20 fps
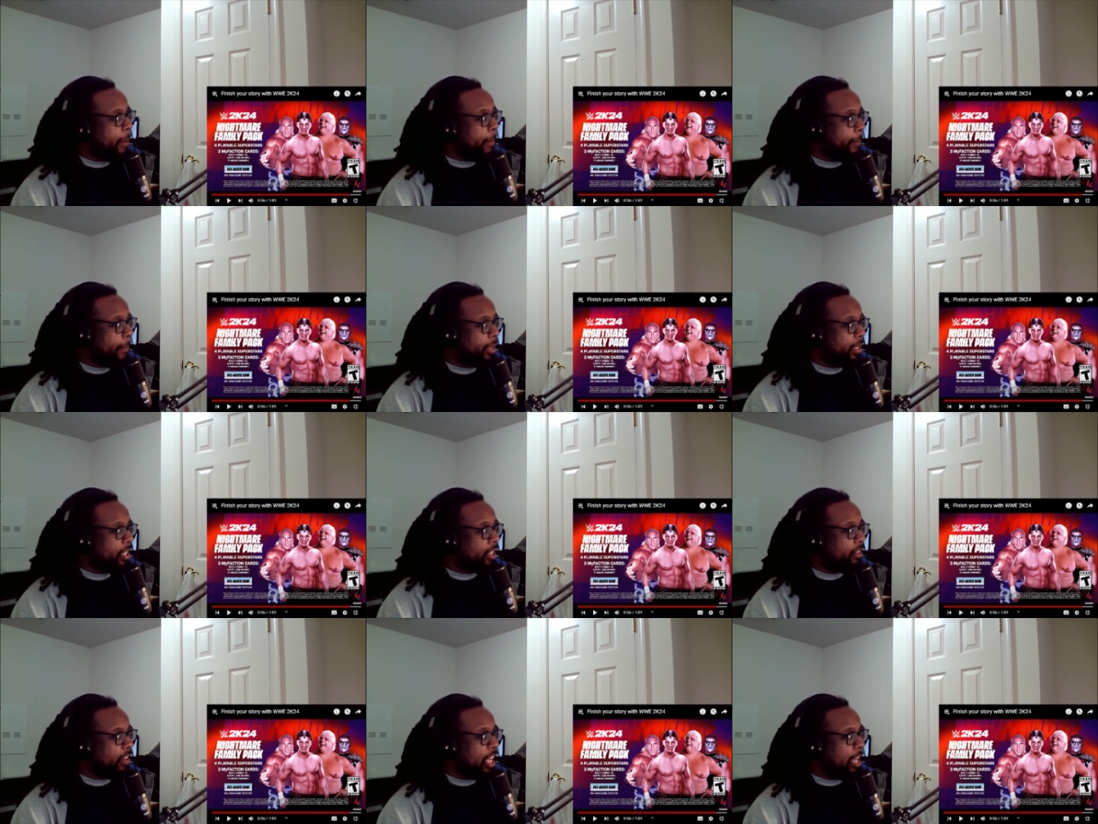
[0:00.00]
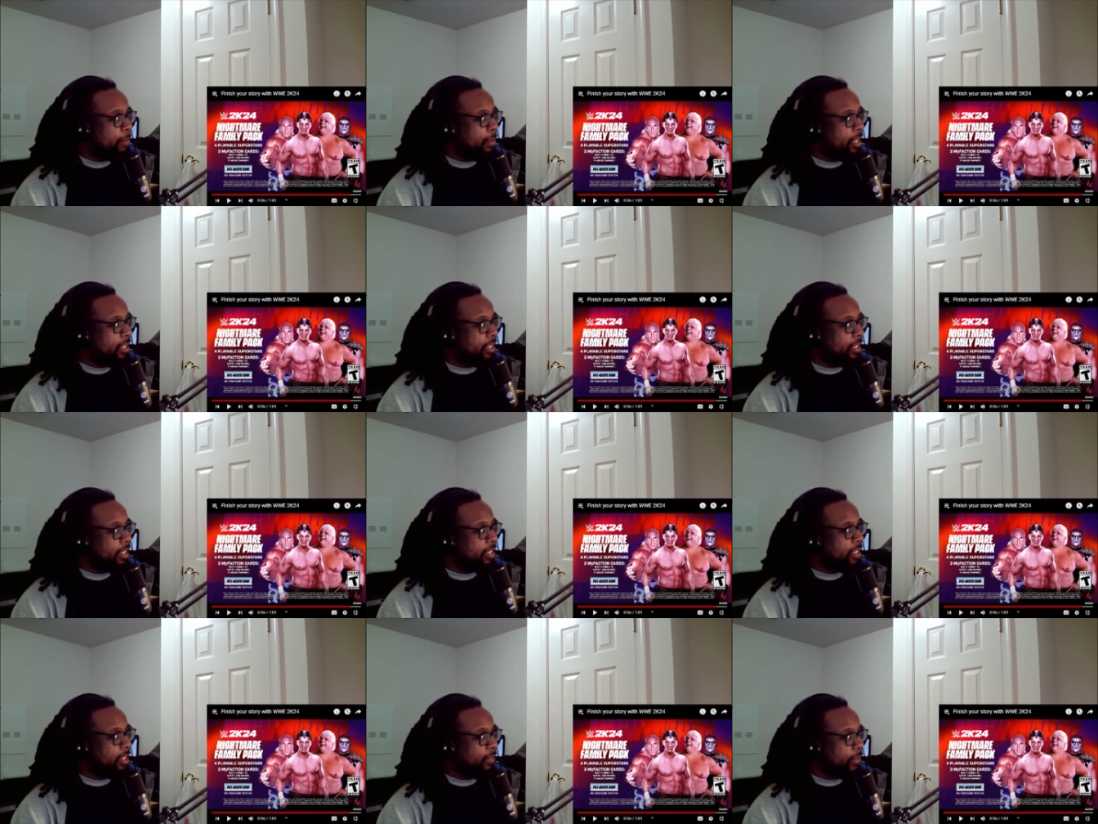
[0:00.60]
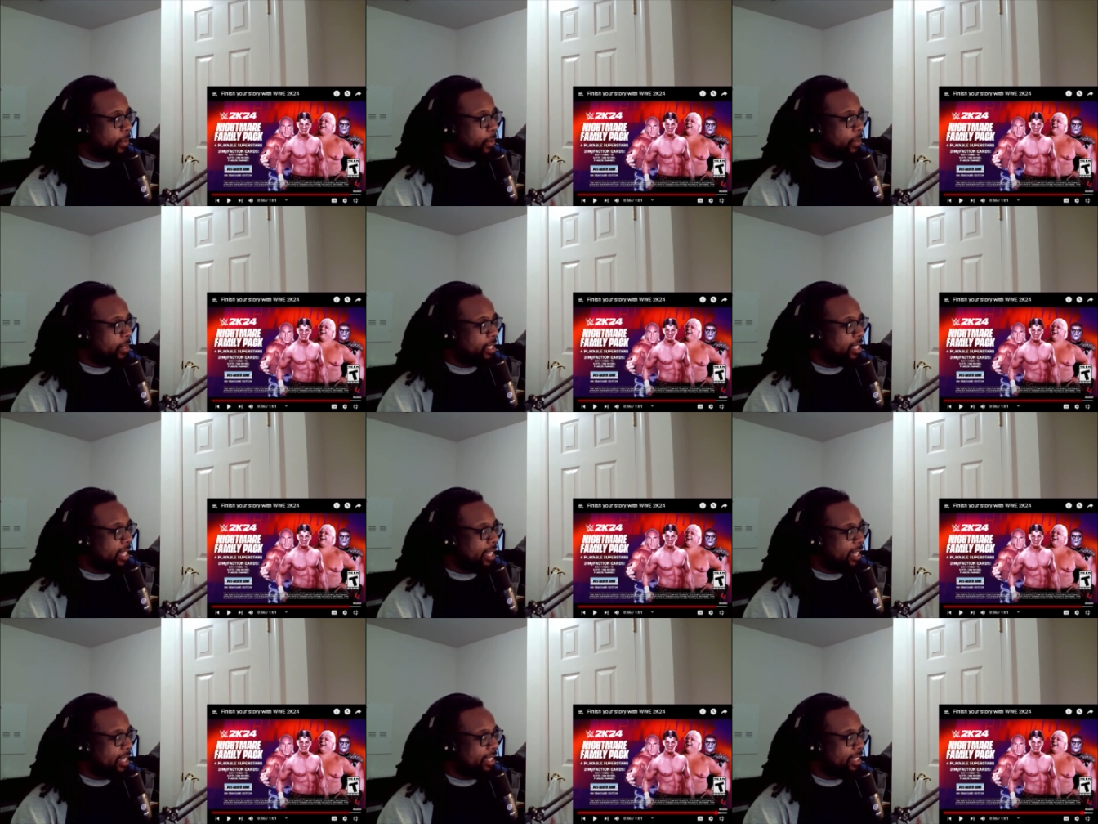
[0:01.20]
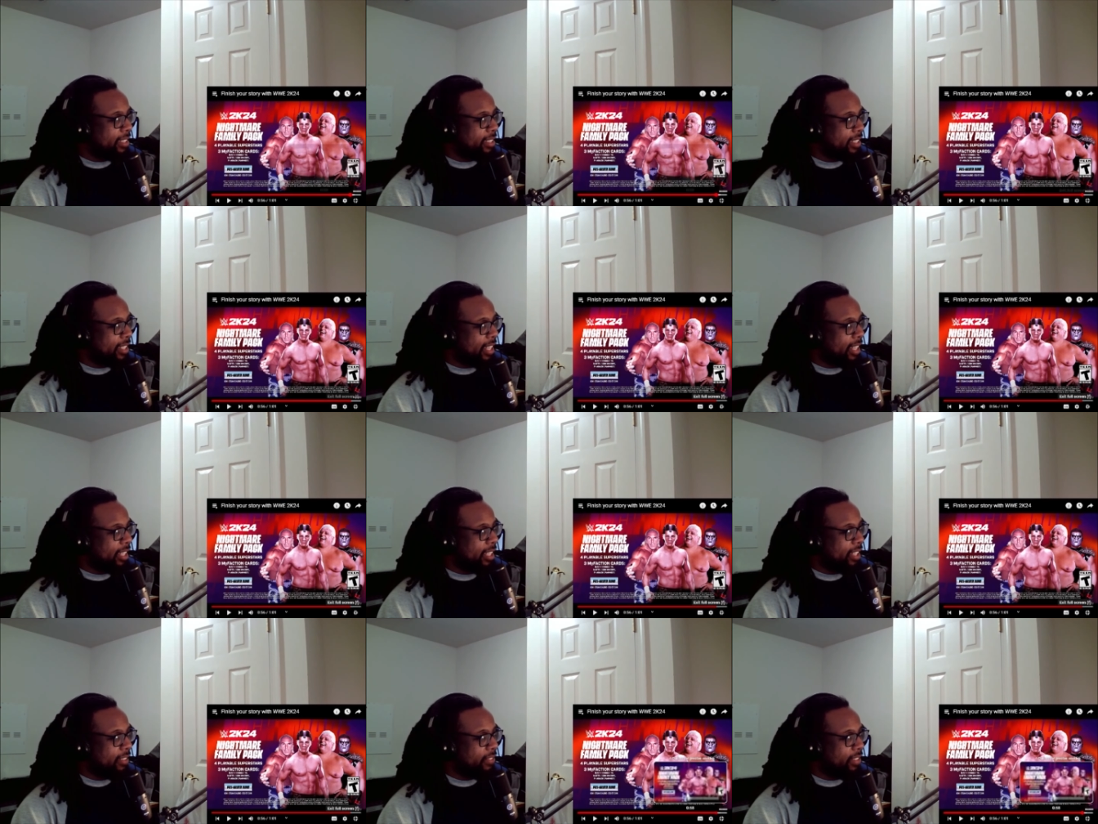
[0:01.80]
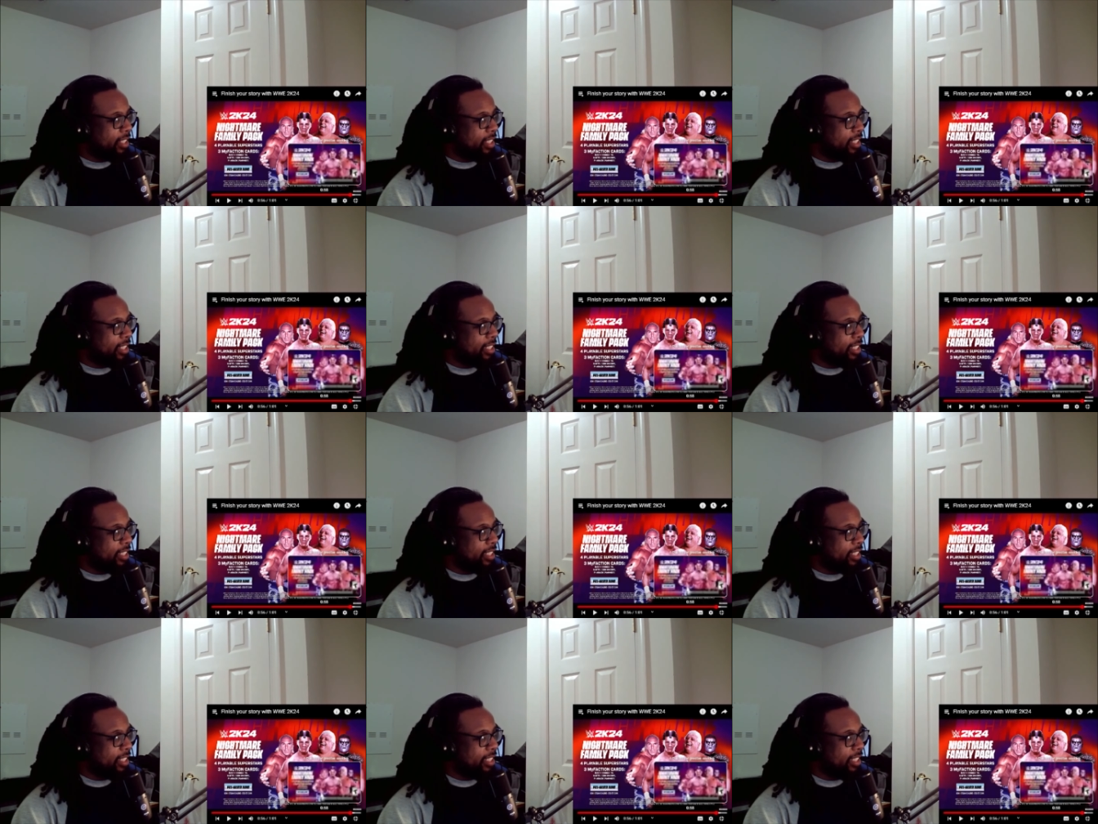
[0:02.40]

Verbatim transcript: Billy Graham and Dusty Rhodes. Nice. I love it.